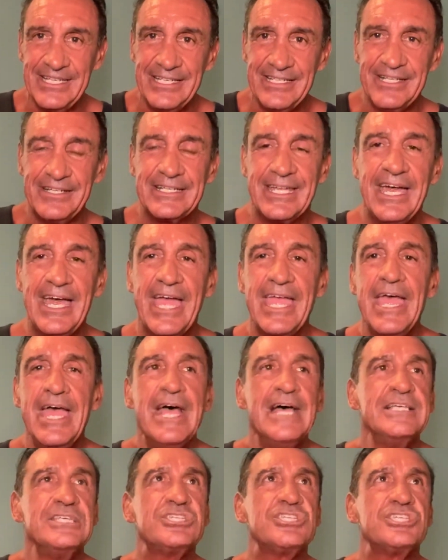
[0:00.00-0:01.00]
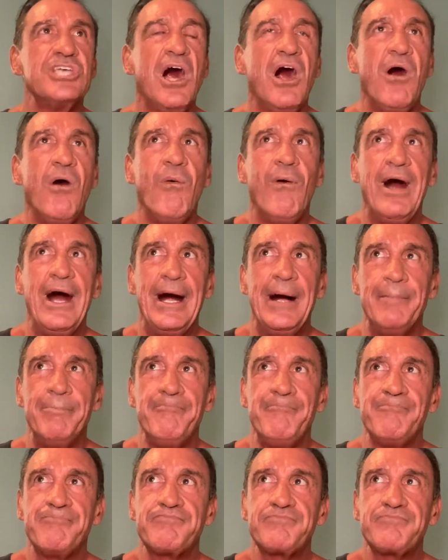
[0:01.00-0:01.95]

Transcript: Okay? So